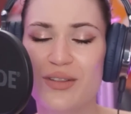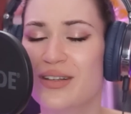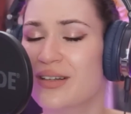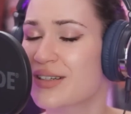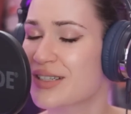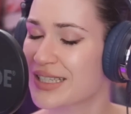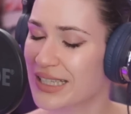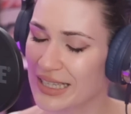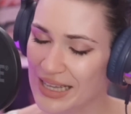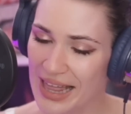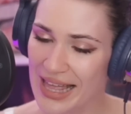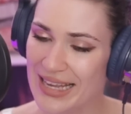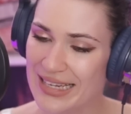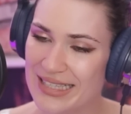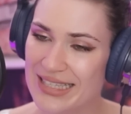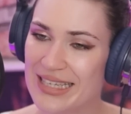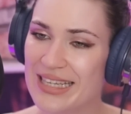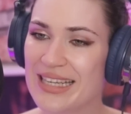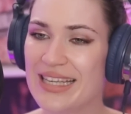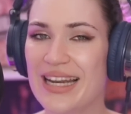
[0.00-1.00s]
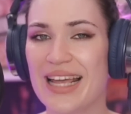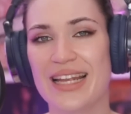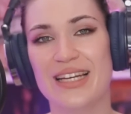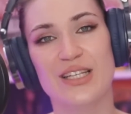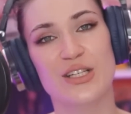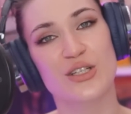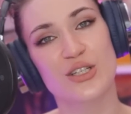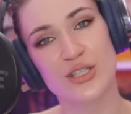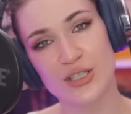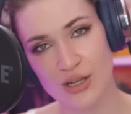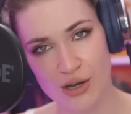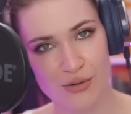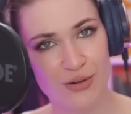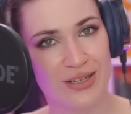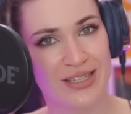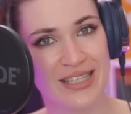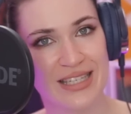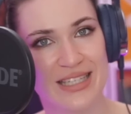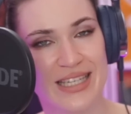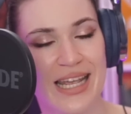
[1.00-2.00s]
they're talented, and you should go
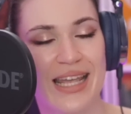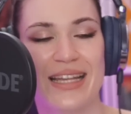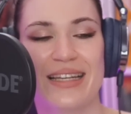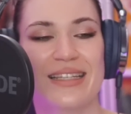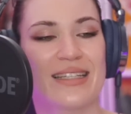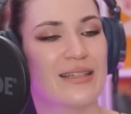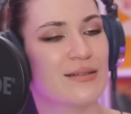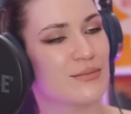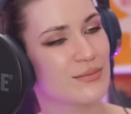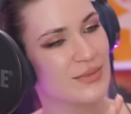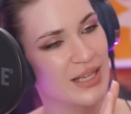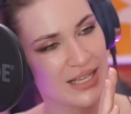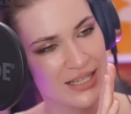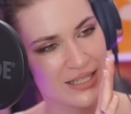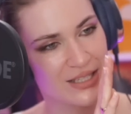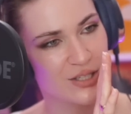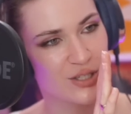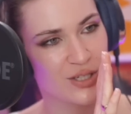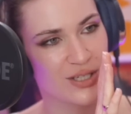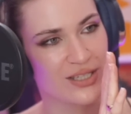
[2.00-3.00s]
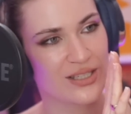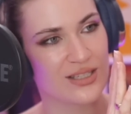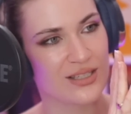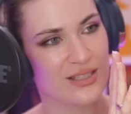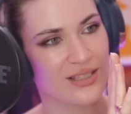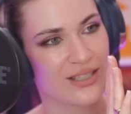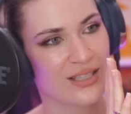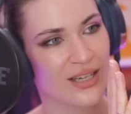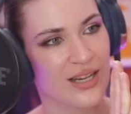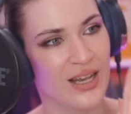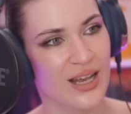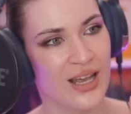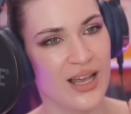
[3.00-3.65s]
and stand them and just,